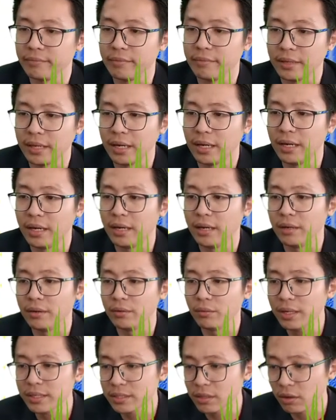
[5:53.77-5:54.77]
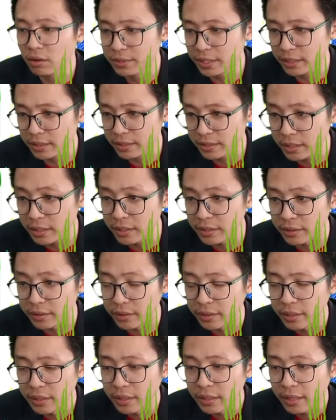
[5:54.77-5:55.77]
What is the object distance?
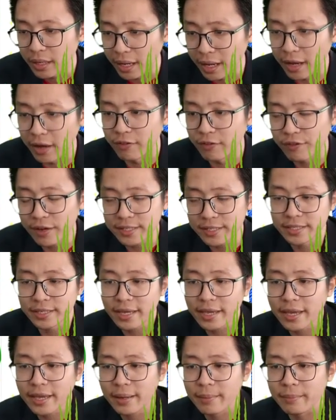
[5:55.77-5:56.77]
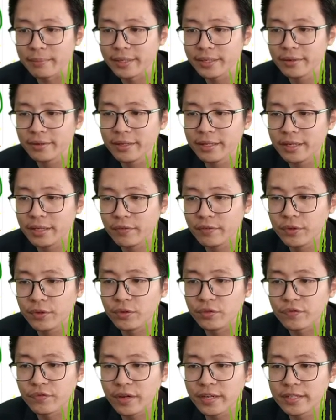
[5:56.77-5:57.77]
5 cm. Here already give
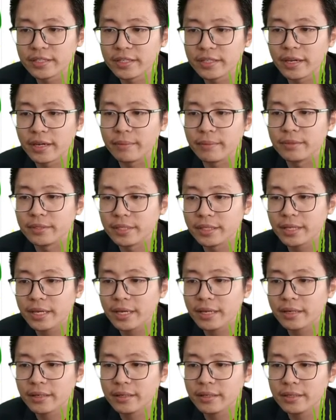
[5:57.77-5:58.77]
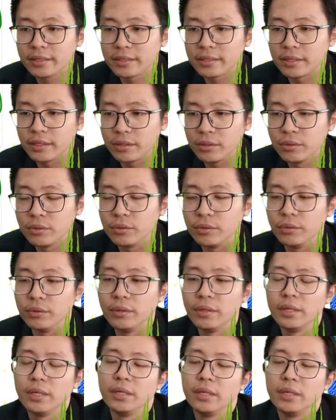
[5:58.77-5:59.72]
you 5 cm. You see that? This is the u.